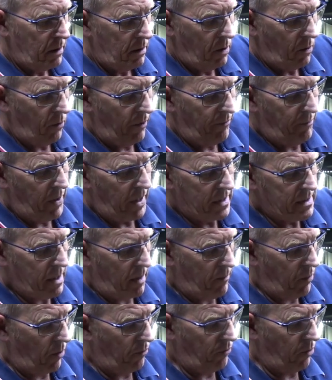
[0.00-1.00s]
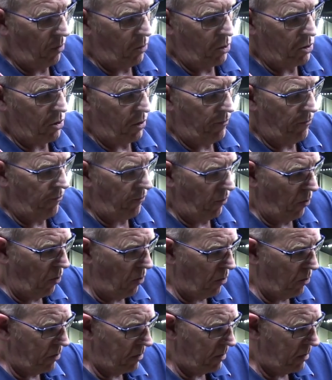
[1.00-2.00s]
that we've picked up off the woodland
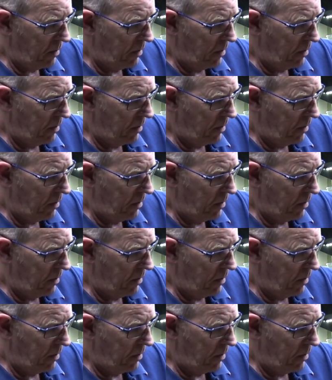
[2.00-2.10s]
floor,